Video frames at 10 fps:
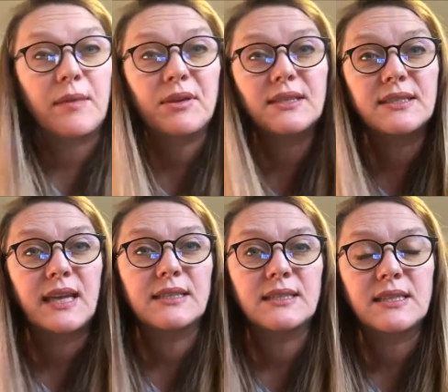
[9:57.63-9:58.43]
Because
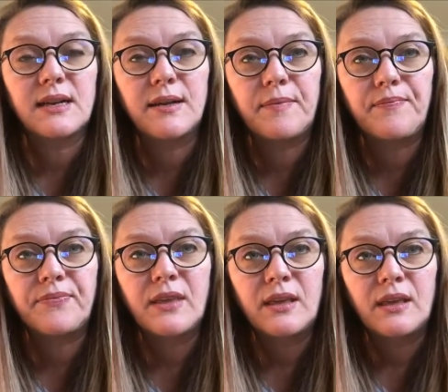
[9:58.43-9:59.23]
that's
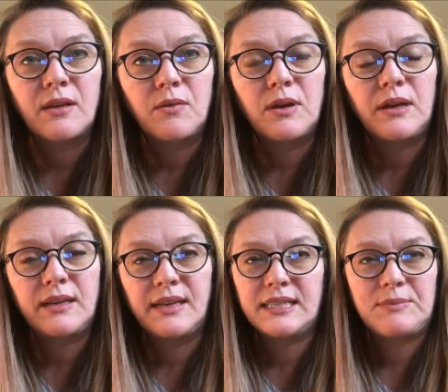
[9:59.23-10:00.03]
um
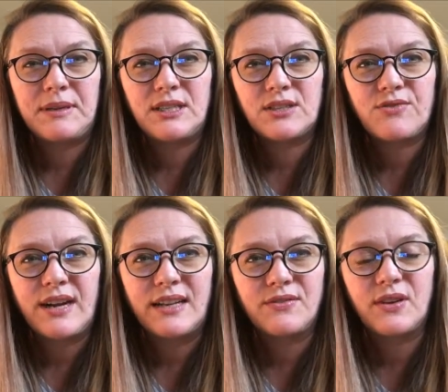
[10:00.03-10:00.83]
it needs to be just
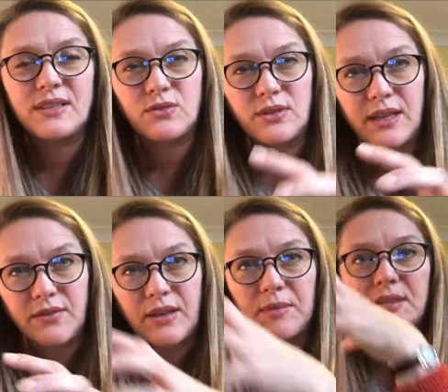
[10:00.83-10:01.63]
right for us all kind
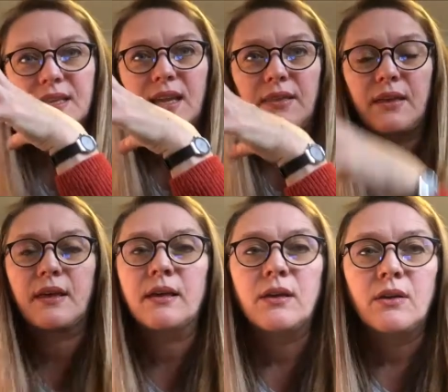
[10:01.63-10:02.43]
of coming
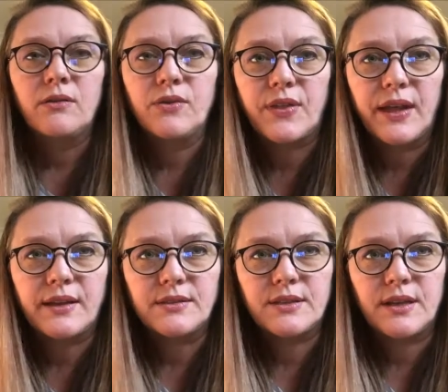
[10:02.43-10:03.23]
together for that